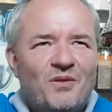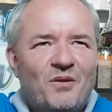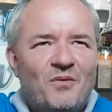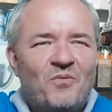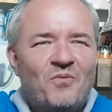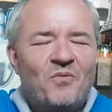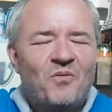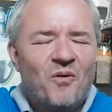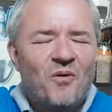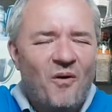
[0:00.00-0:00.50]

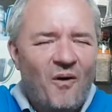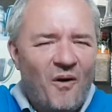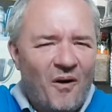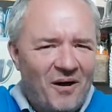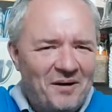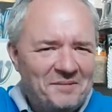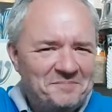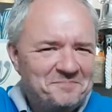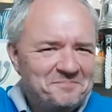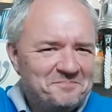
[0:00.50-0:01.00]

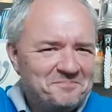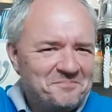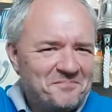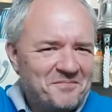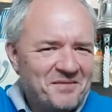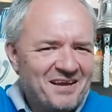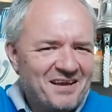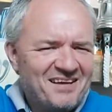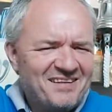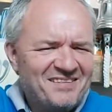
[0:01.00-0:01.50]
Whoa,
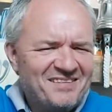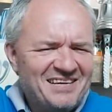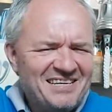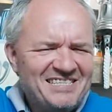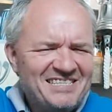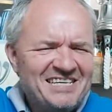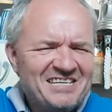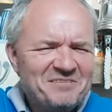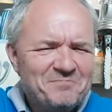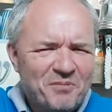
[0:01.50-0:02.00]

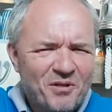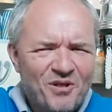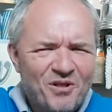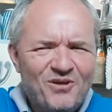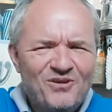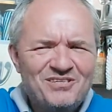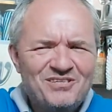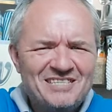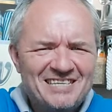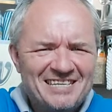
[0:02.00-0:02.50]
this is
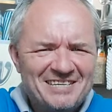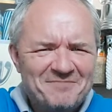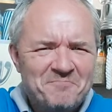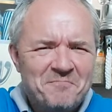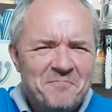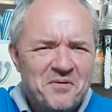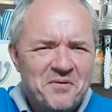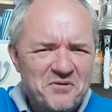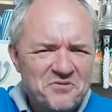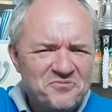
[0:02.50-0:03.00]
bloody
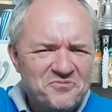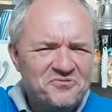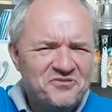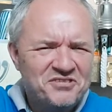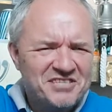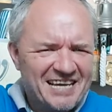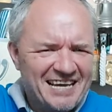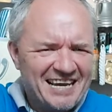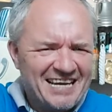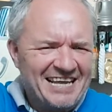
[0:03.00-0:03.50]

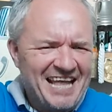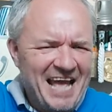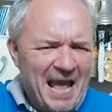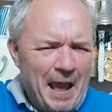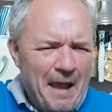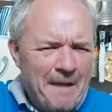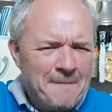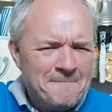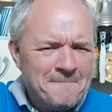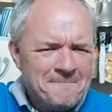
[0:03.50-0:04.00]
boozy, isn't it?
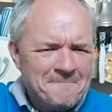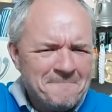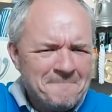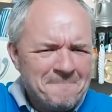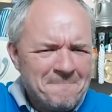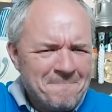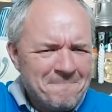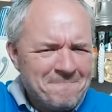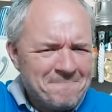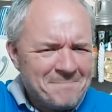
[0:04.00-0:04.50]

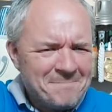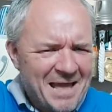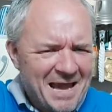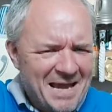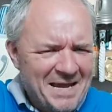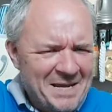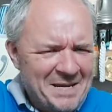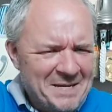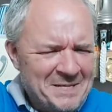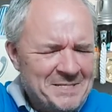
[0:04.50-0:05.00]

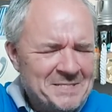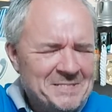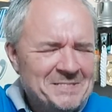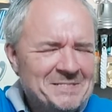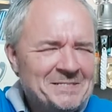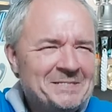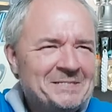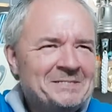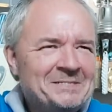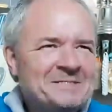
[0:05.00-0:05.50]
Hey,
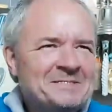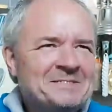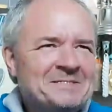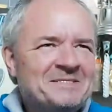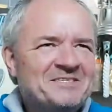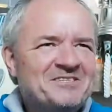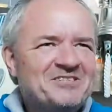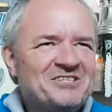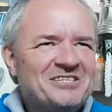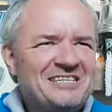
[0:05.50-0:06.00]

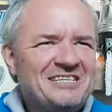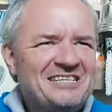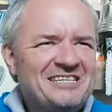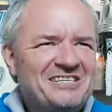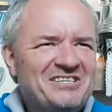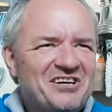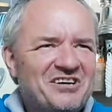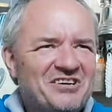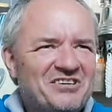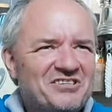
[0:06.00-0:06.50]

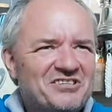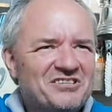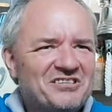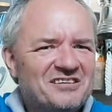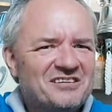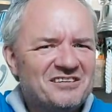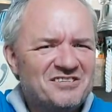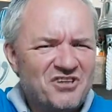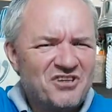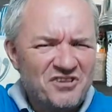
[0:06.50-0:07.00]
Jesus,
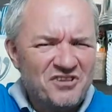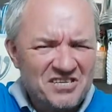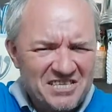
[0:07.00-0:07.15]
it's only